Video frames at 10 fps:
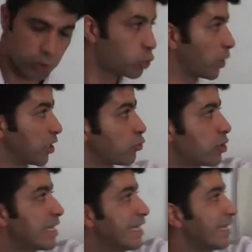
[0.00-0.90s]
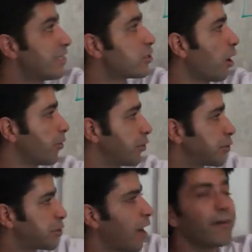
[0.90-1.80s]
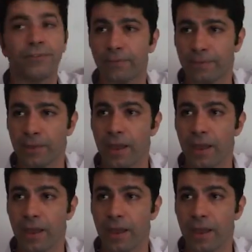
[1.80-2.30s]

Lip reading: doing reads on this stuff,